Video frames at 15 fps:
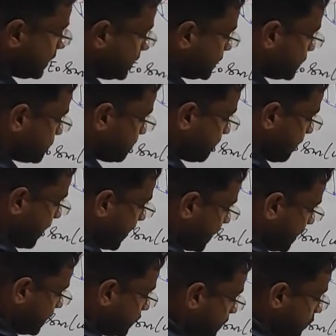is
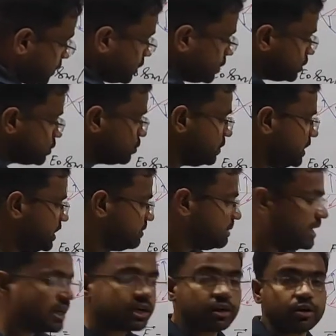parallel to E
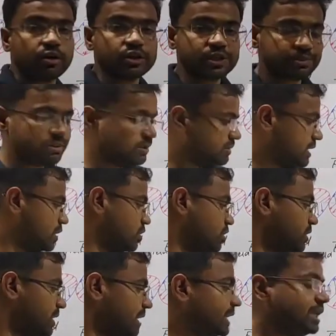bar cross B bar,
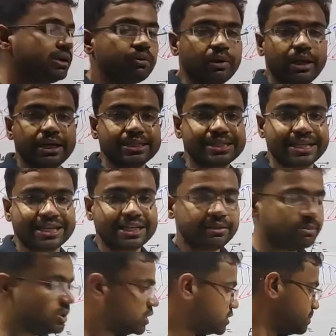not equal exactly,
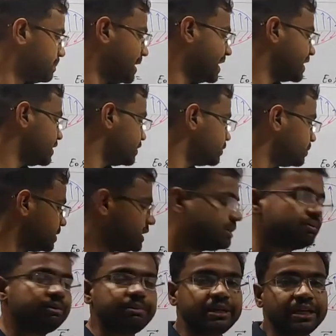because magnitude it
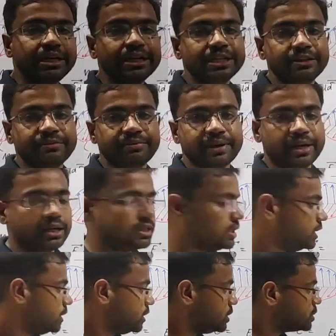will be like different.
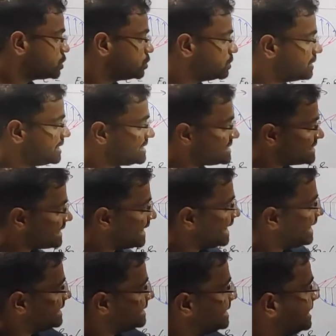So this
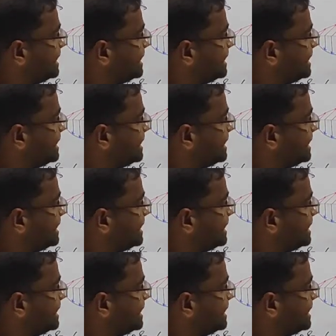and